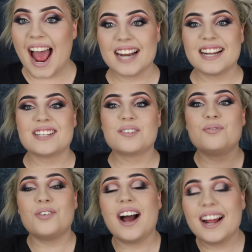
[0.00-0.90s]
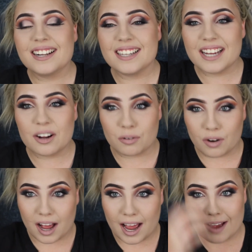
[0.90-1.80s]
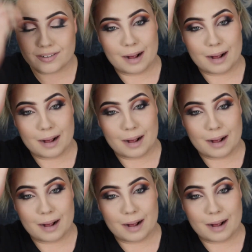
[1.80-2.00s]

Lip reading: And it has finally arrived.